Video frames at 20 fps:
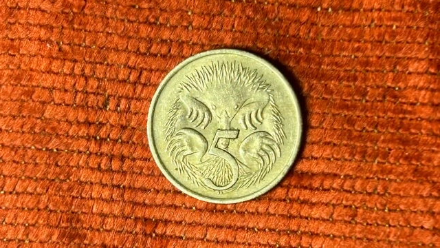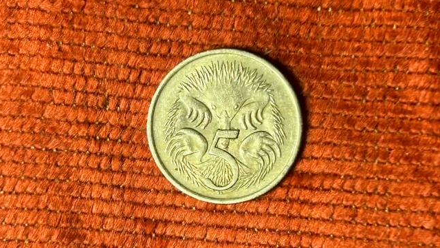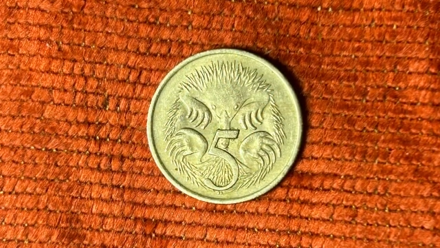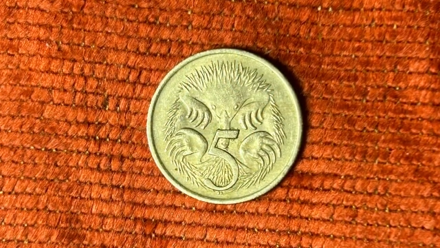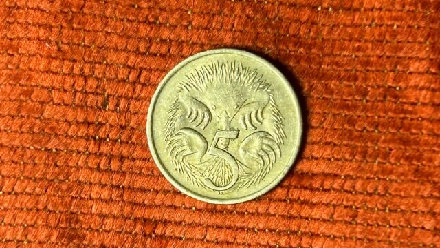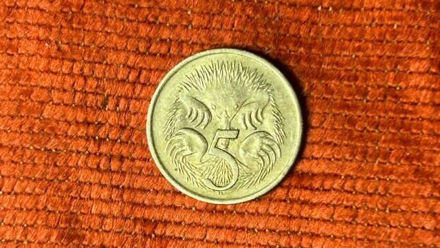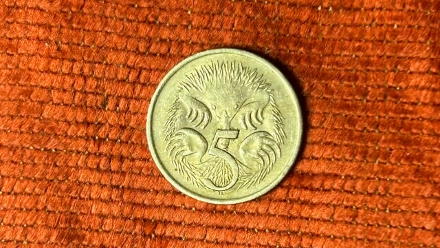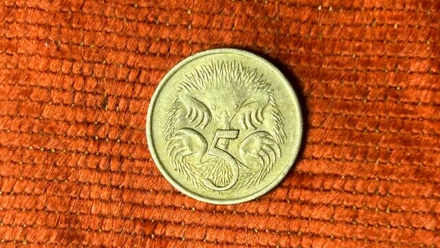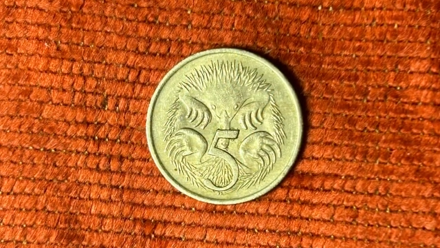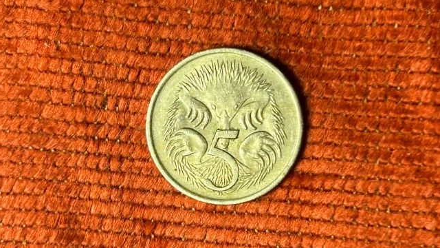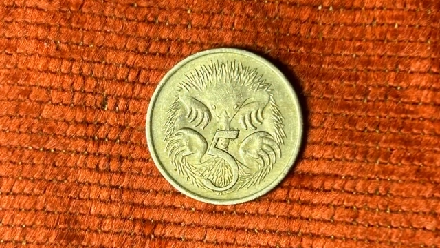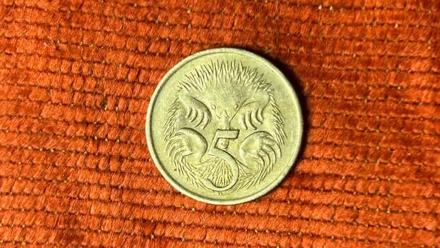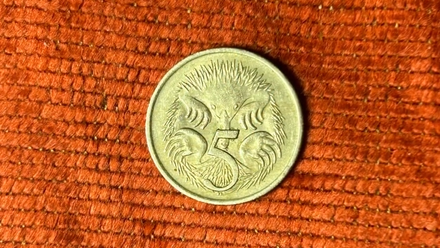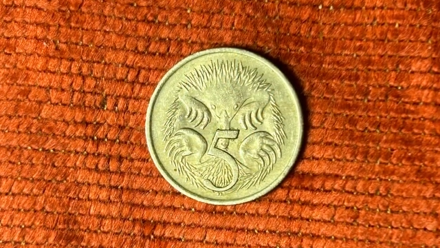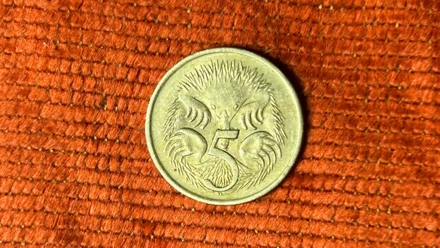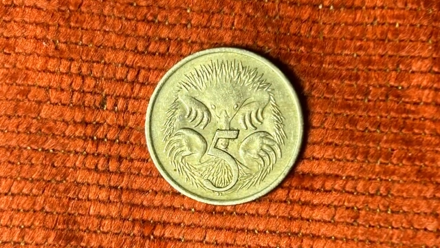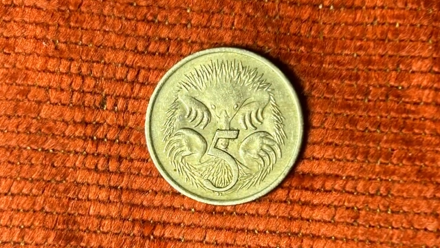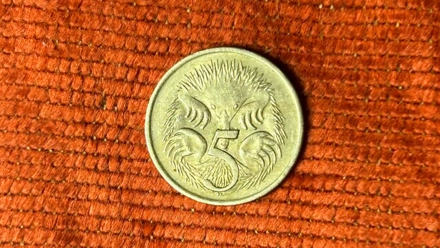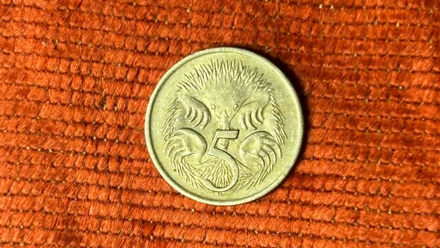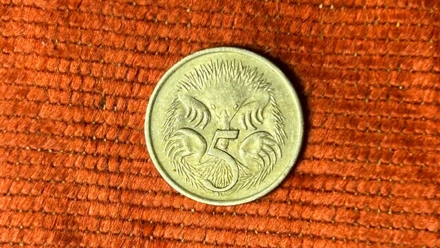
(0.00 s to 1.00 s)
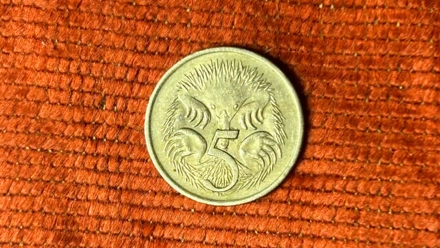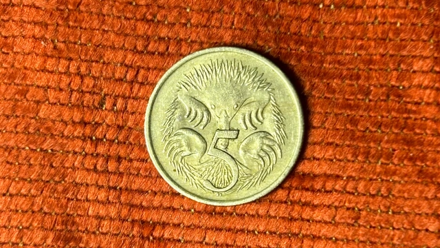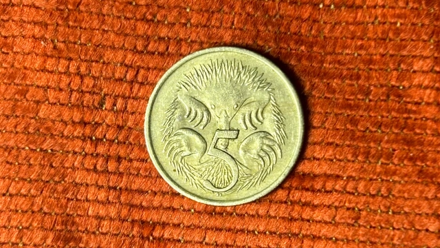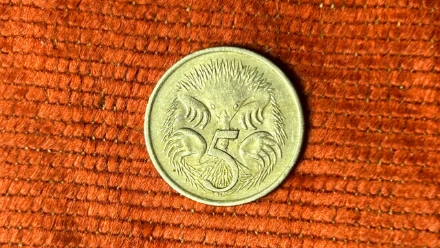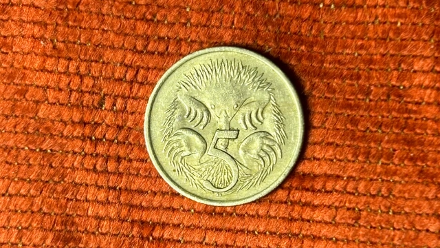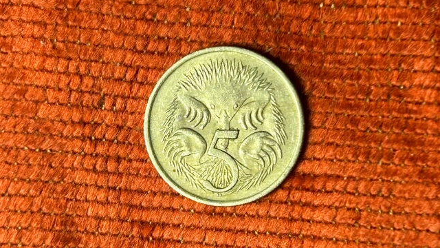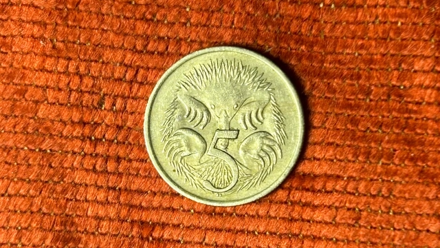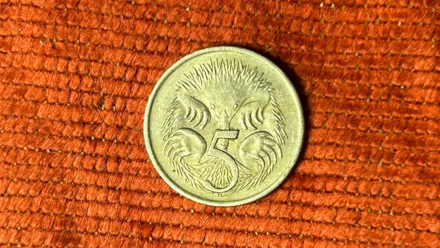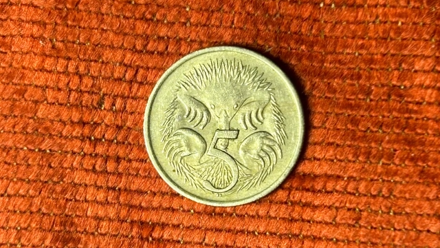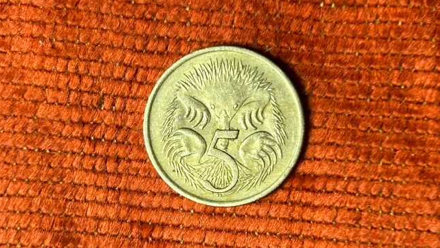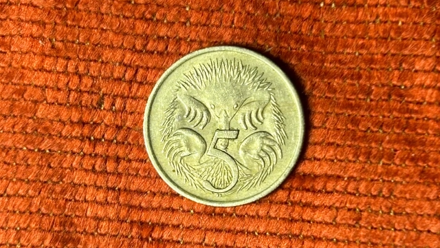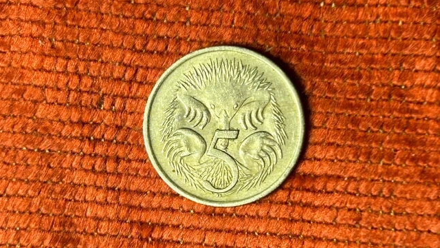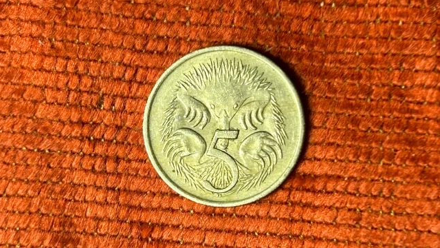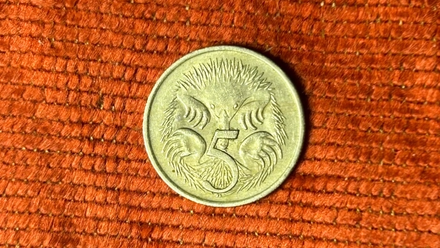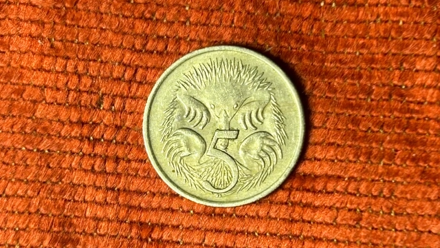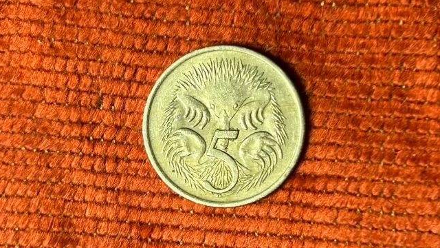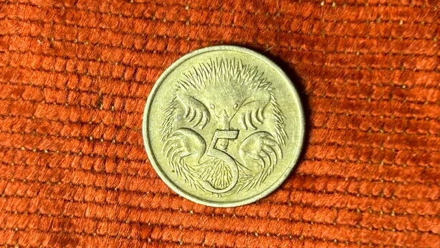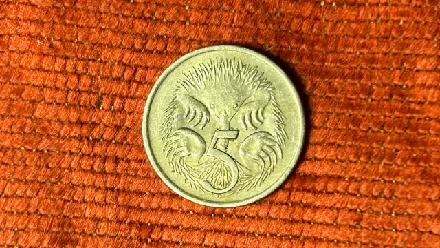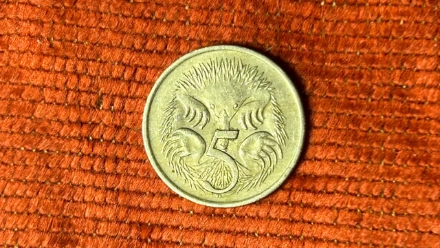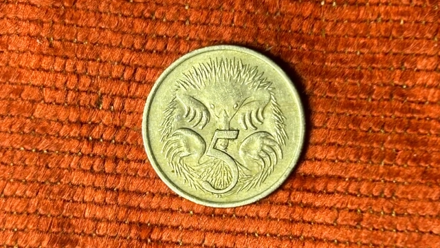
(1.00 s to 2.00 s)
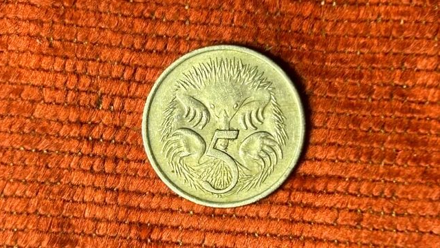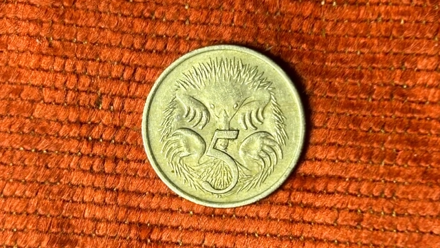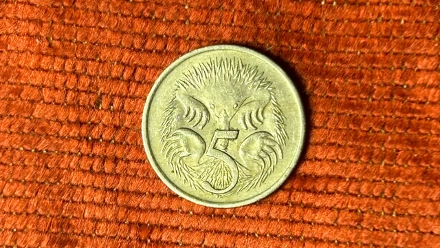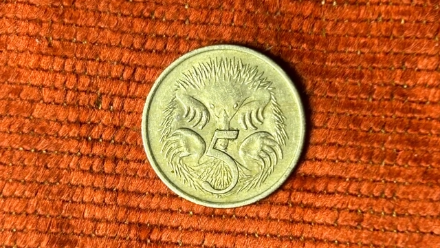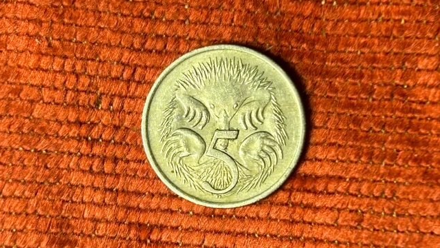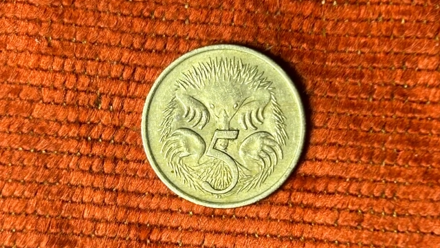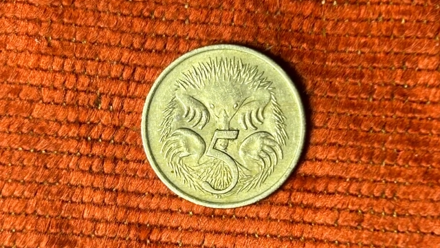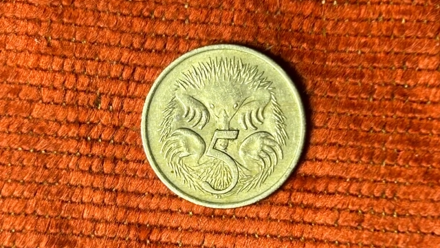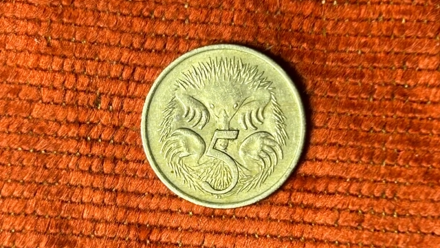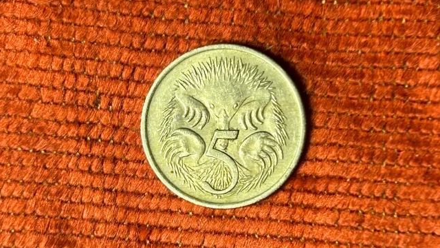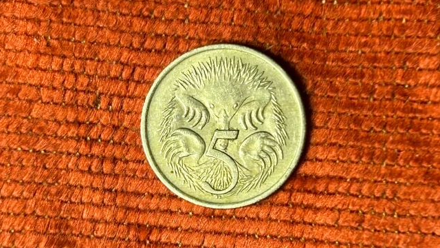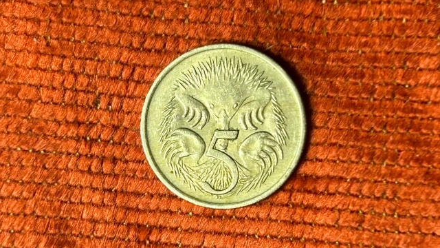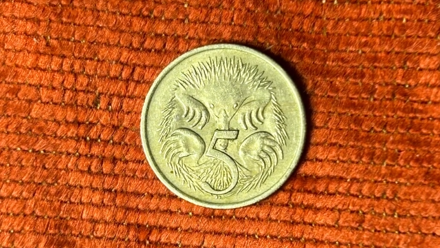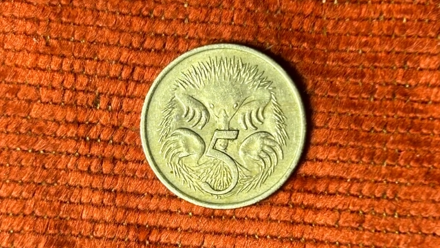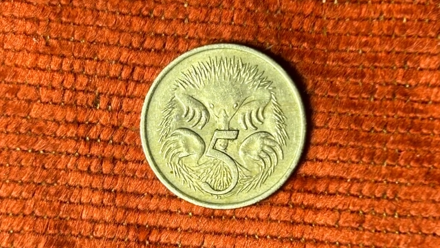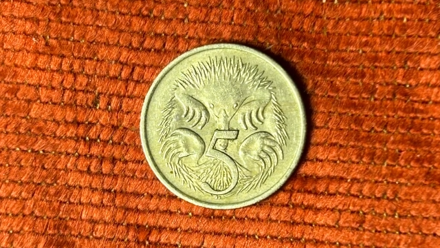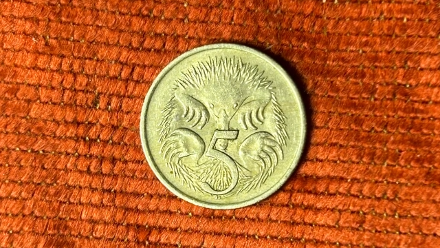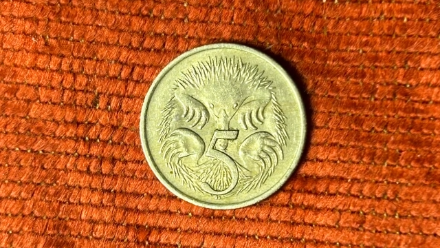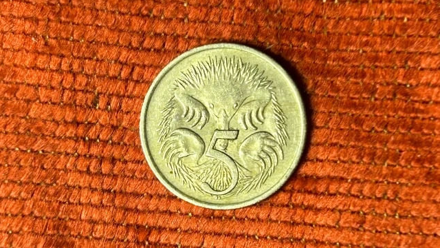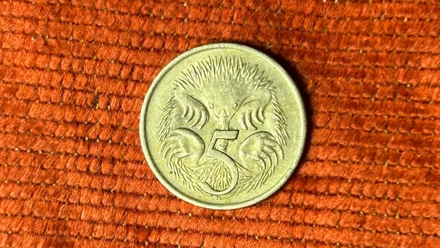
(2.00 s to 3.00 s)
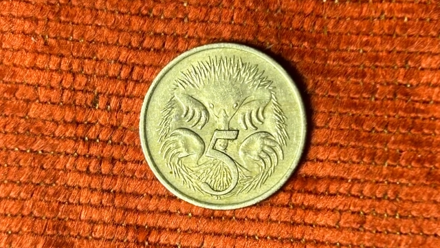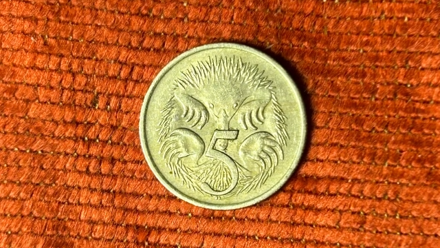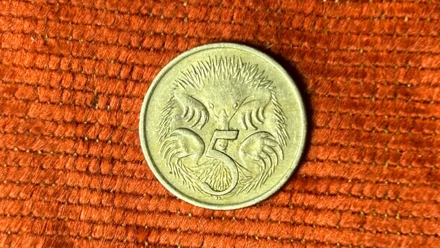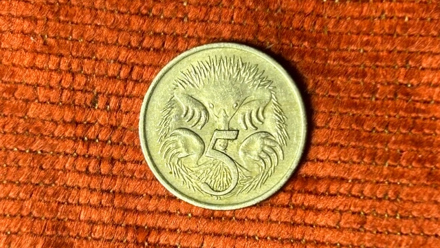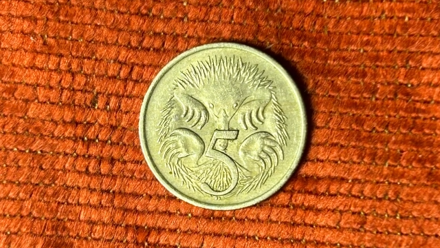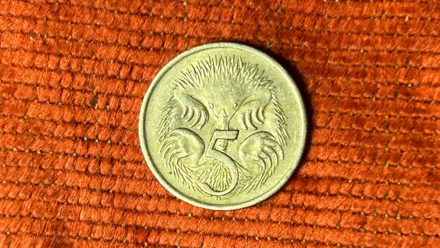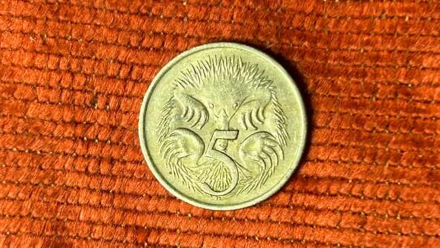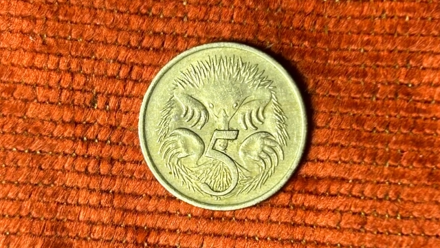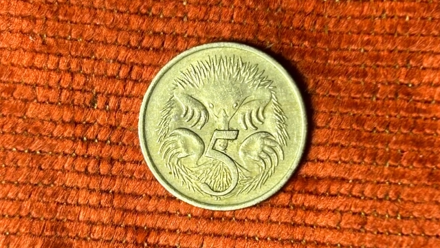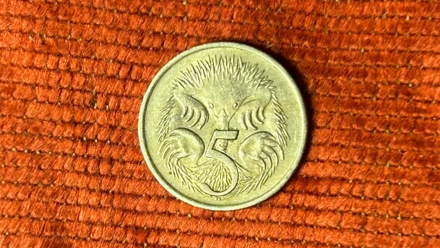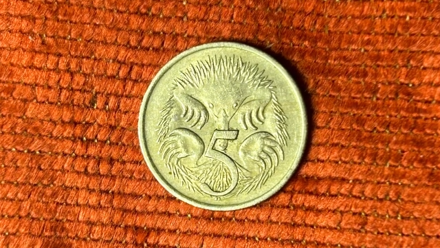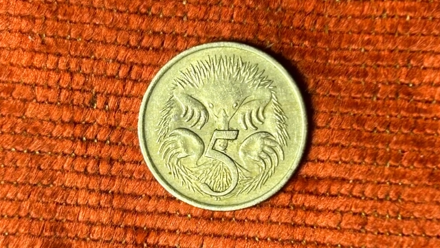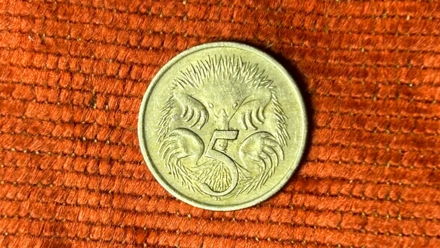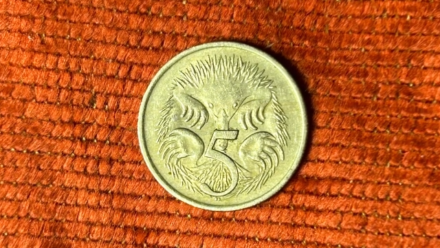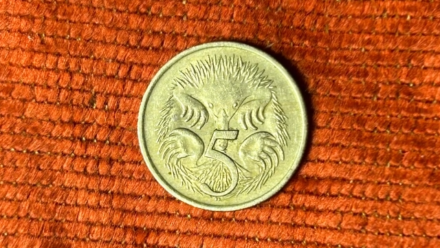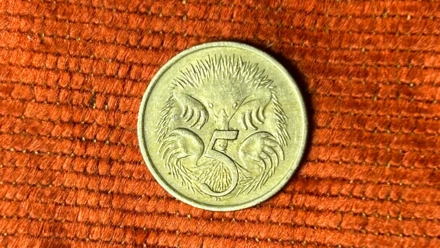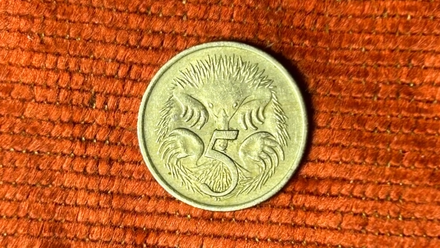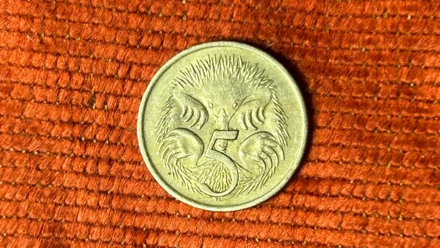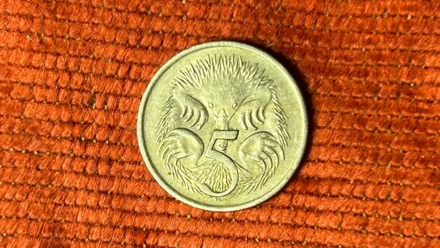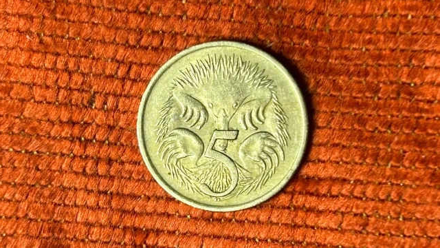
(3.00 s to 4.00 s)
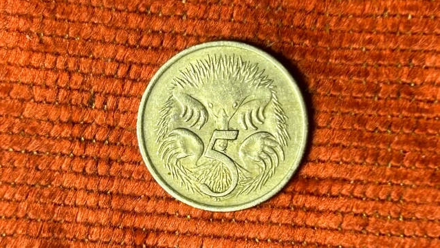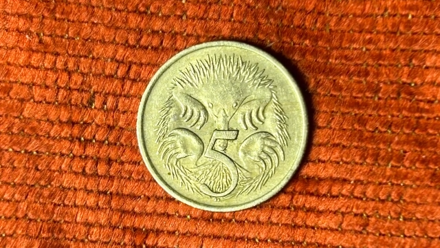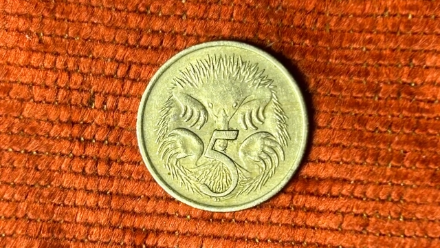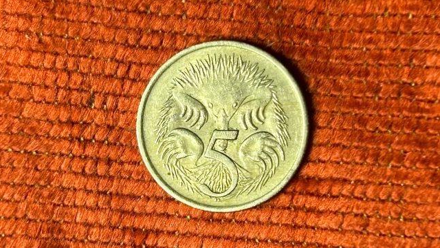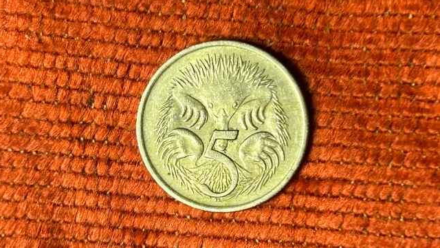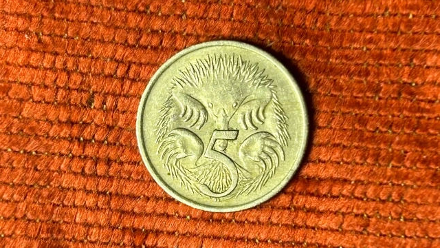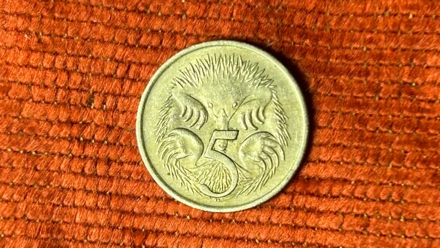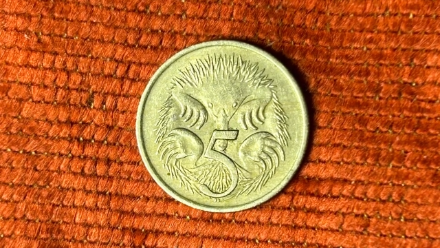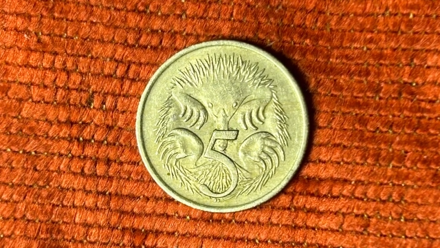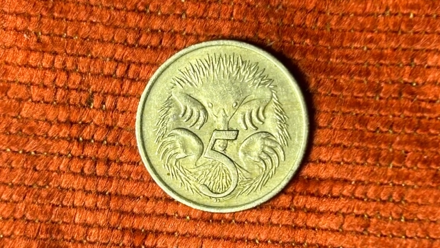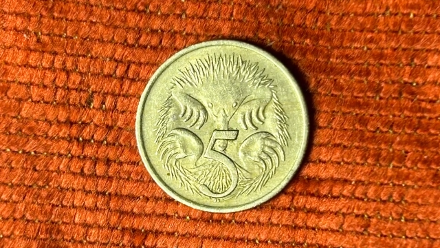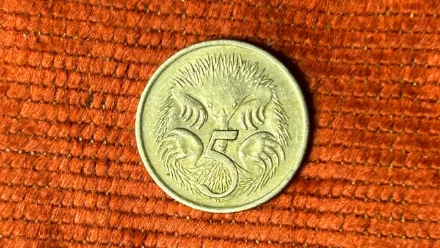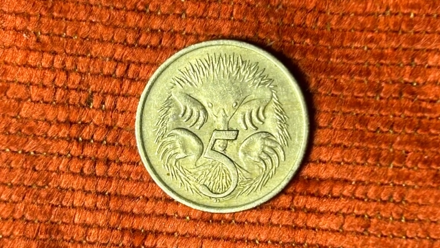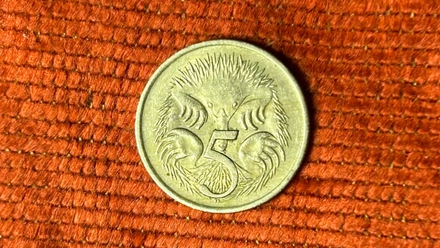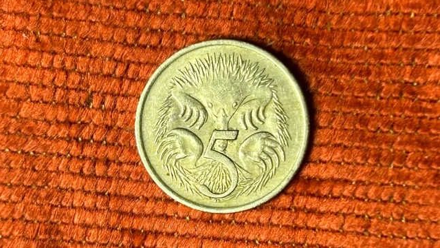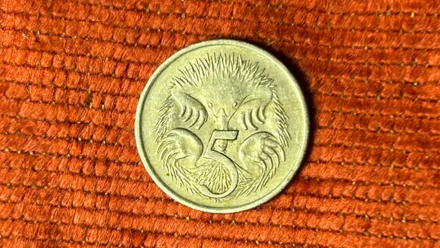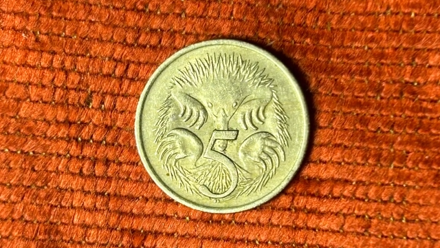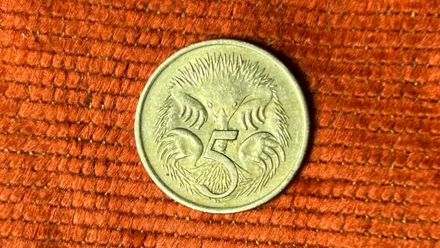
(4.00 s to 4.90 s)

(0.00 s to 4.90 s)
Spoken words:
[unreadable: no face in view]